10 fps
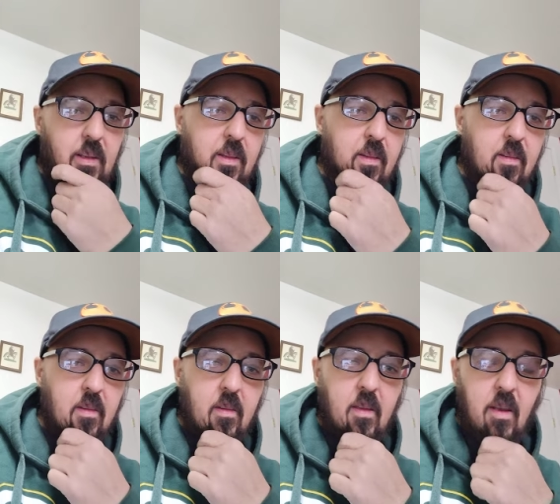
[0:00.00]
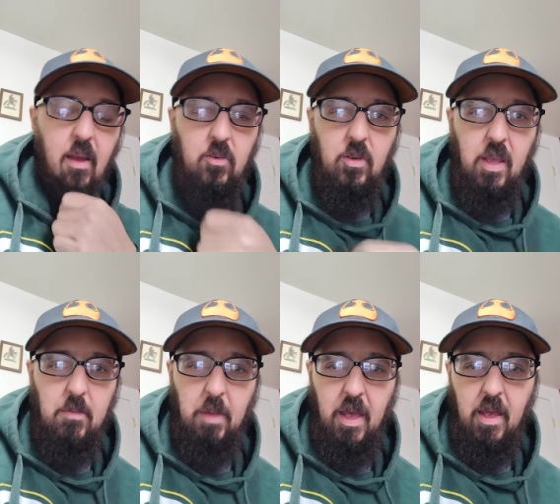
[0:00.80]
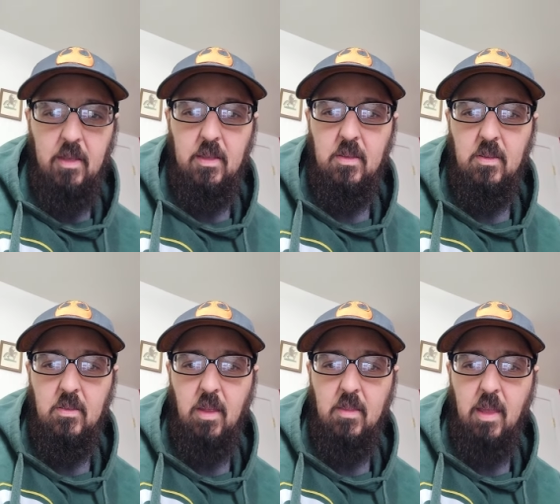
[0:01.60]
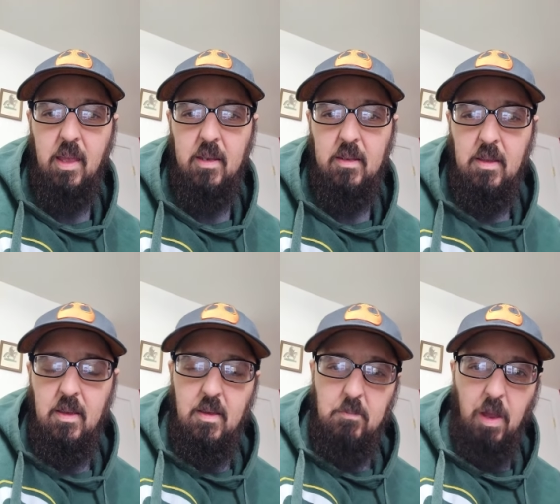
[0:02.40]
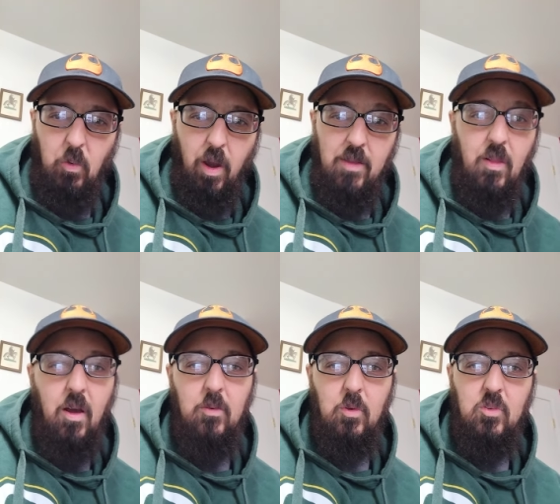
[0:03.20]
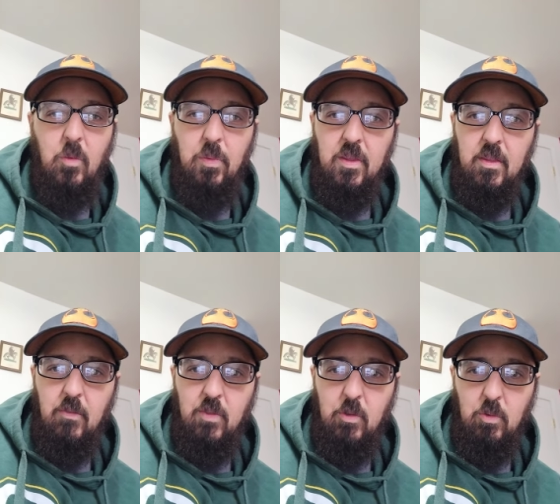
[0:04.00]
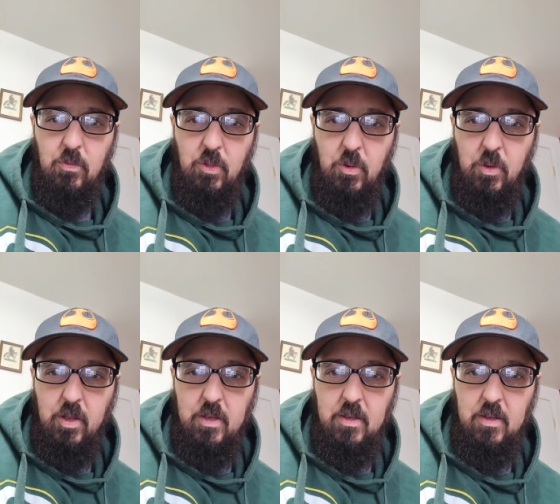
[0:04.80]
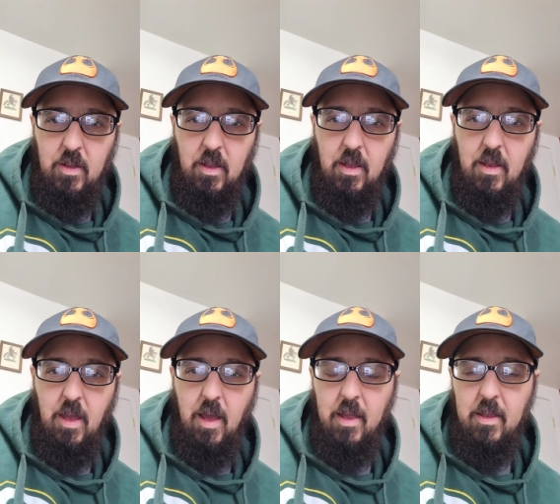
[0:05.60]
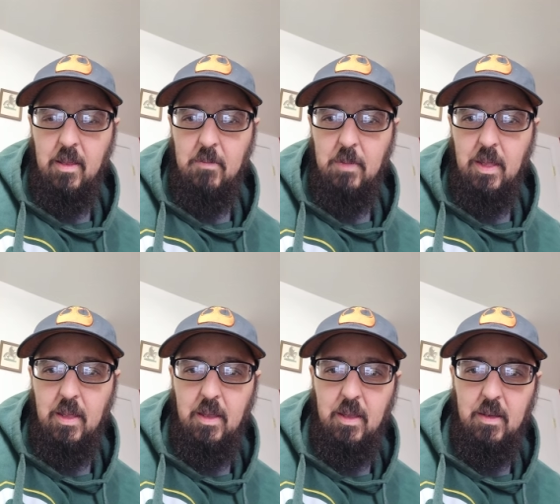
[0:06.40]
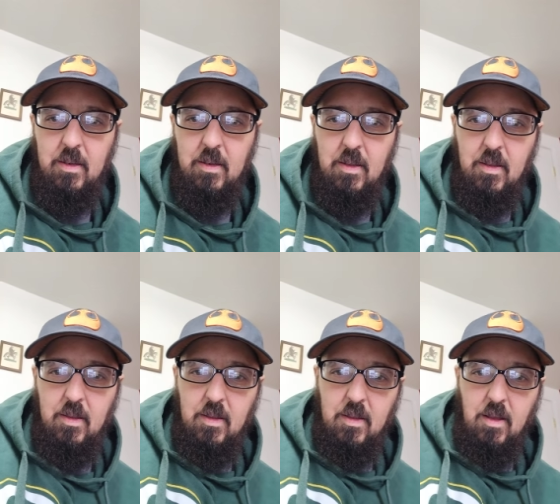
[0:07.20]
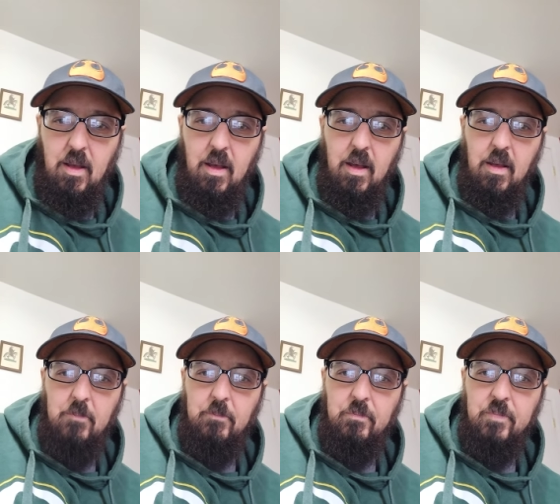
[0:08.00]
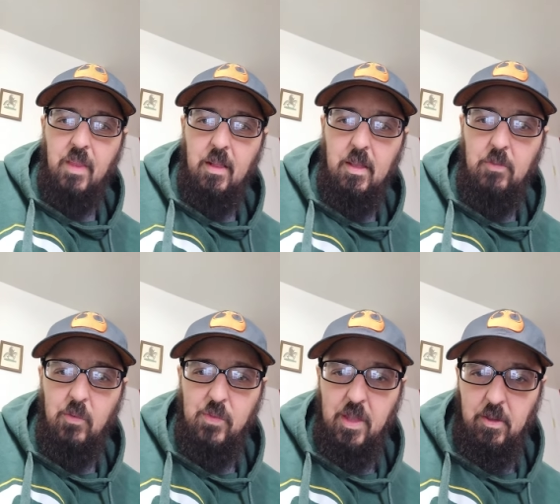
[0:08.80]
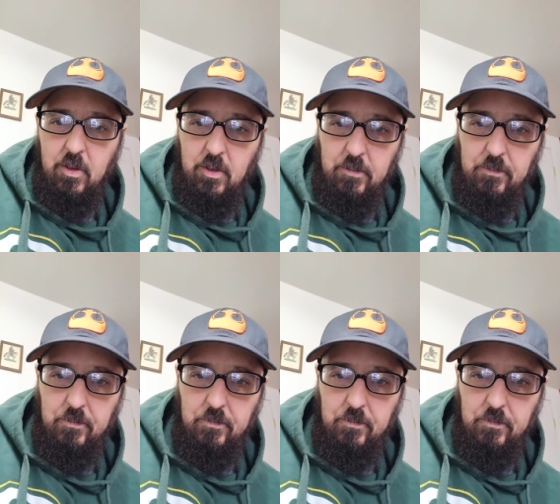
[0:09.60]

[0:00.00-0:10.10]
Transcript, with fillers: And the doctor came back and said that my right lung was completely filled with fluid and I am in um, liver failure.